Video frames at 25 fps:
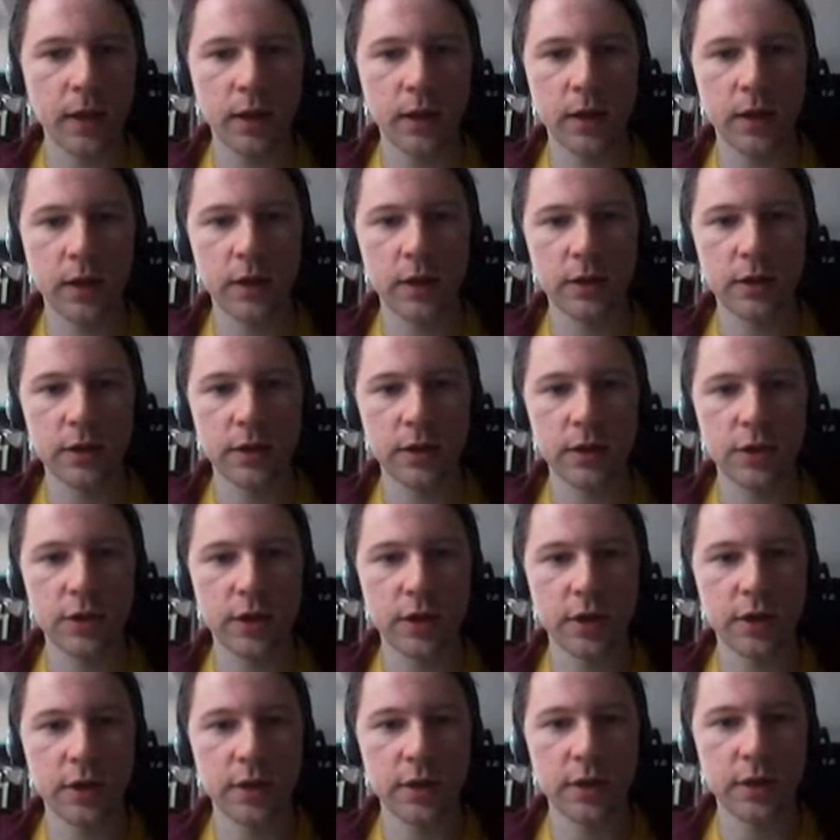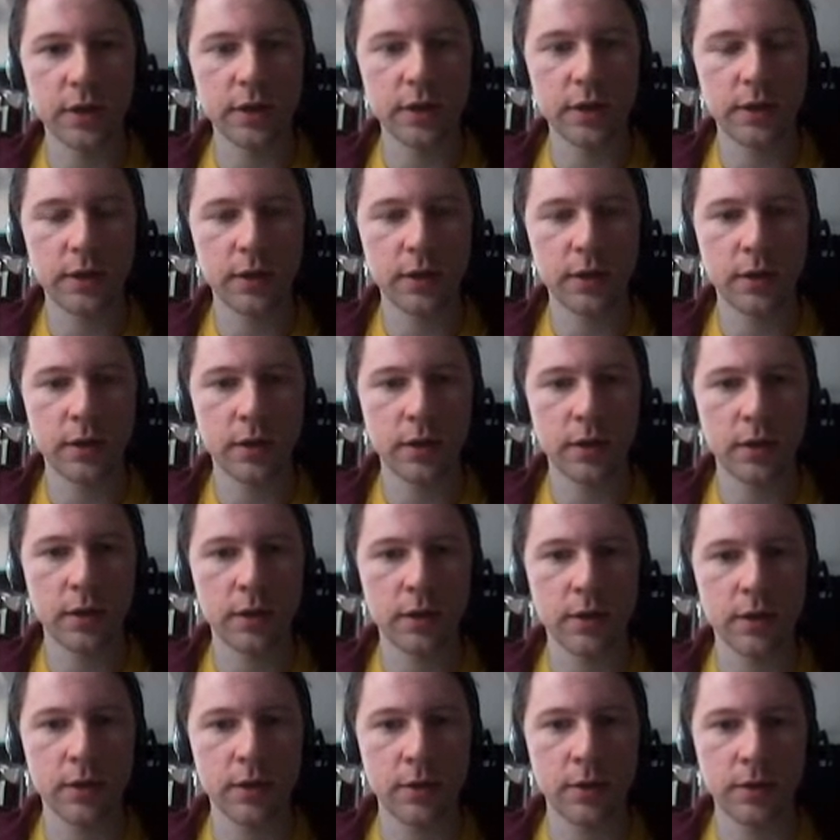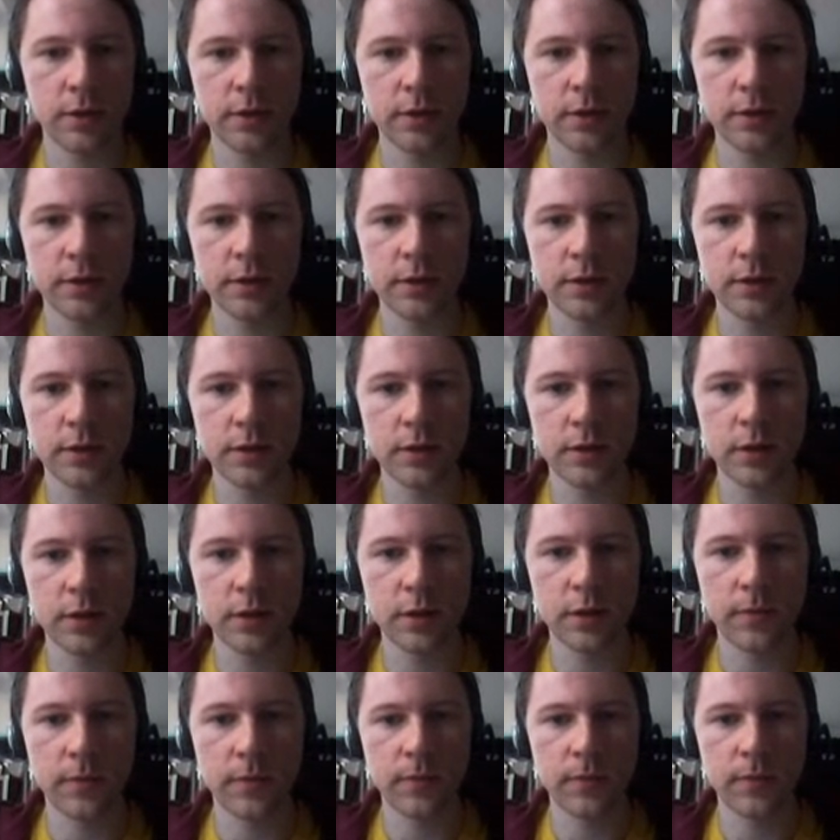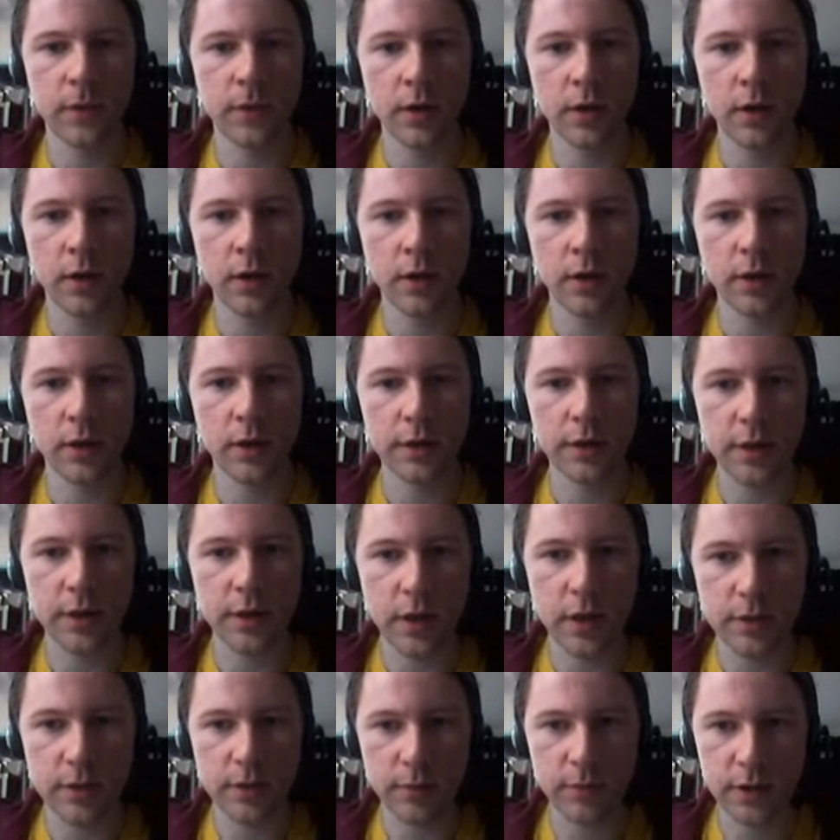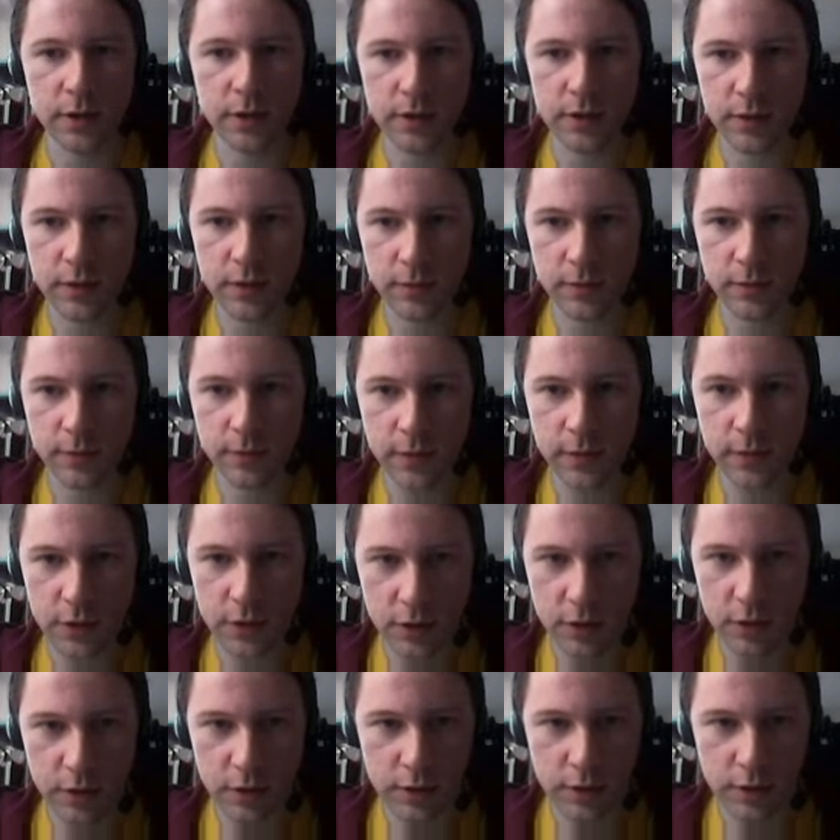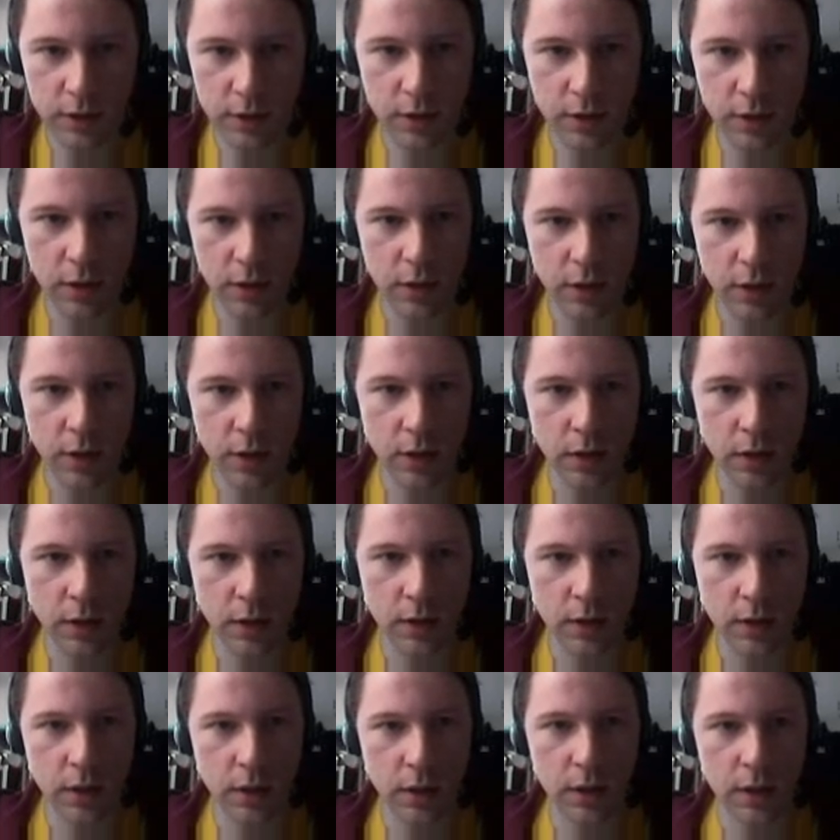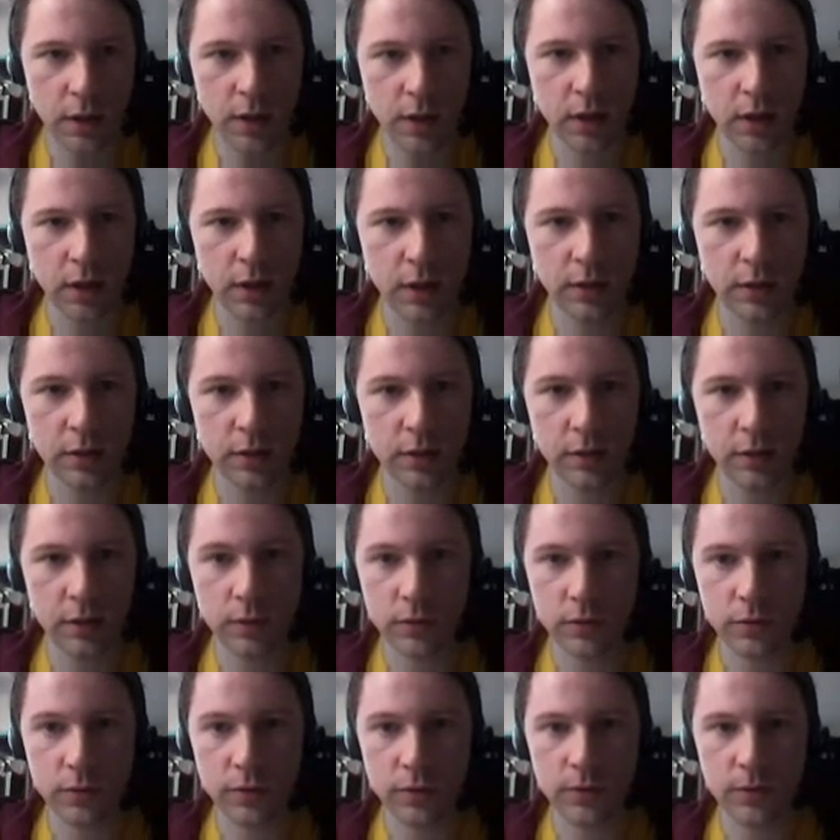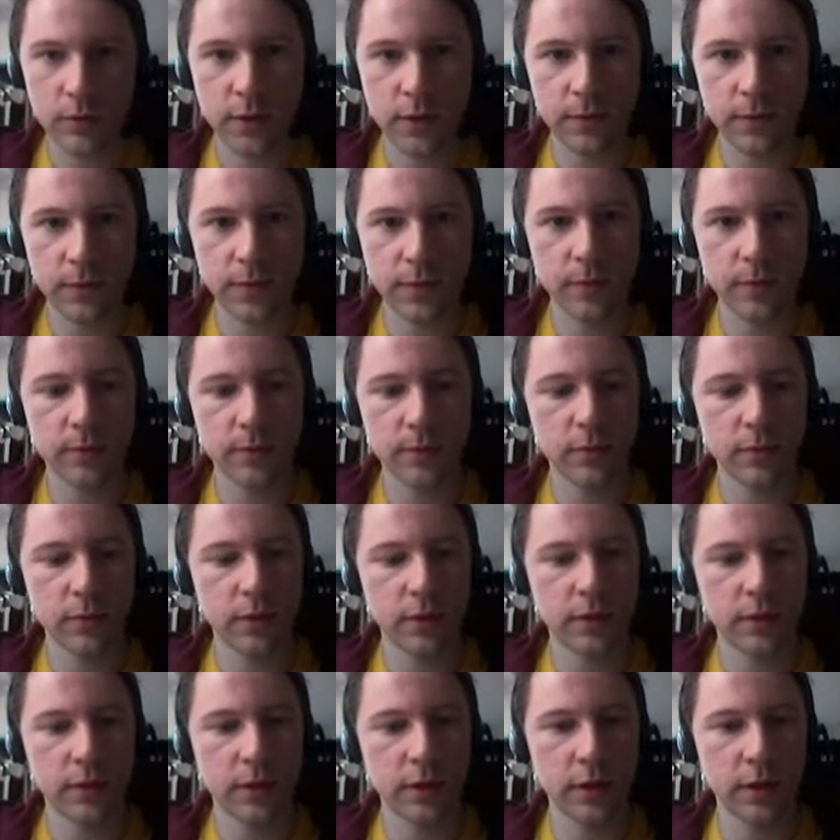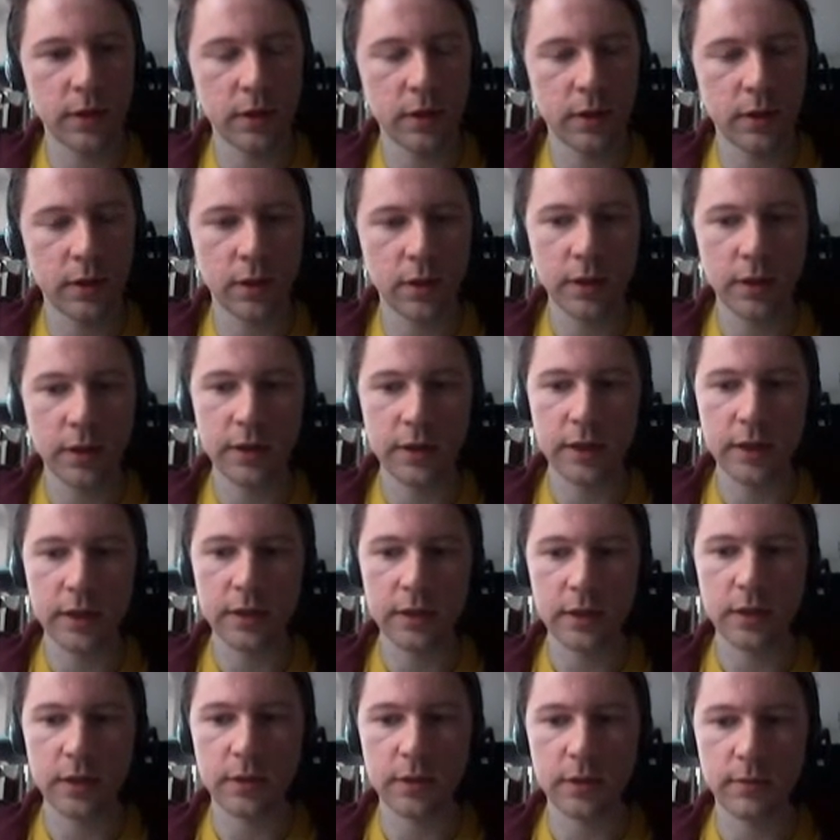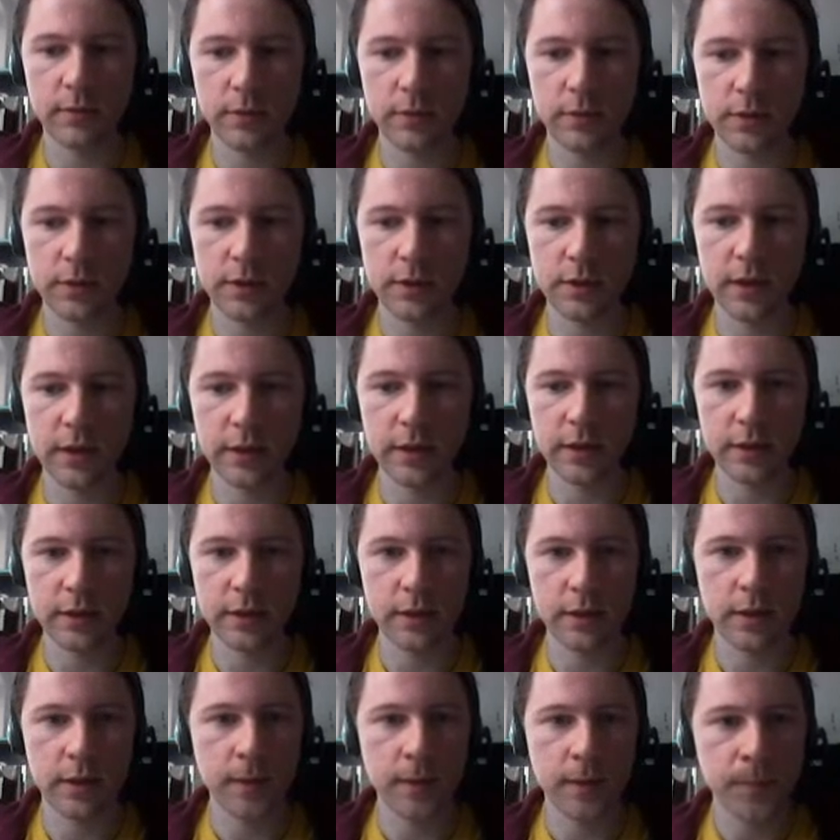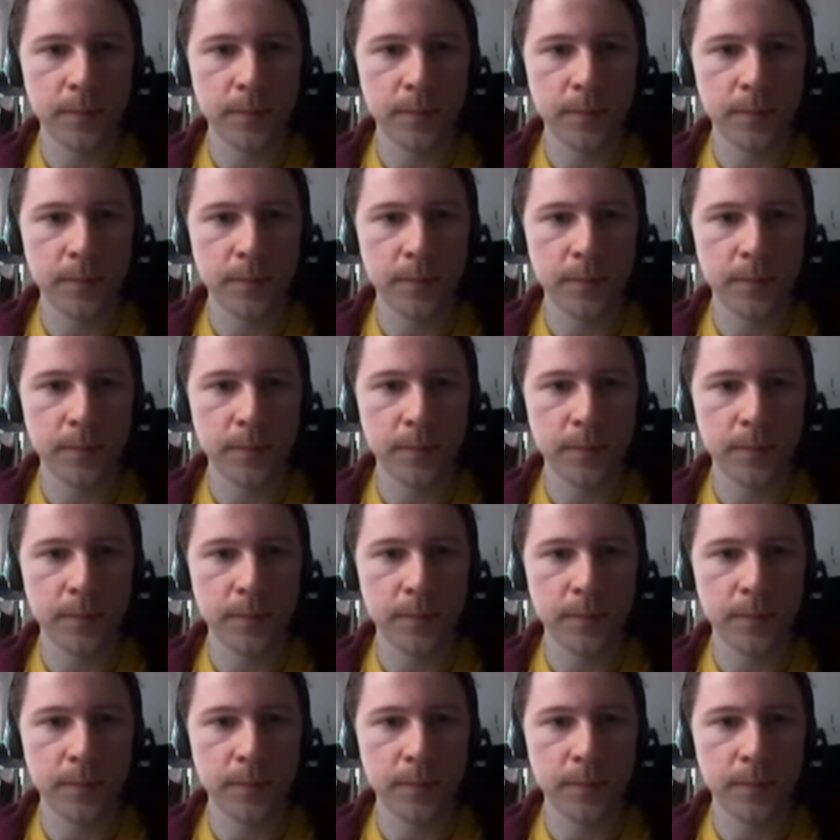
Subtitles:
and each candidate is characterized by a set of features. And also one of them, the candidate that was selected,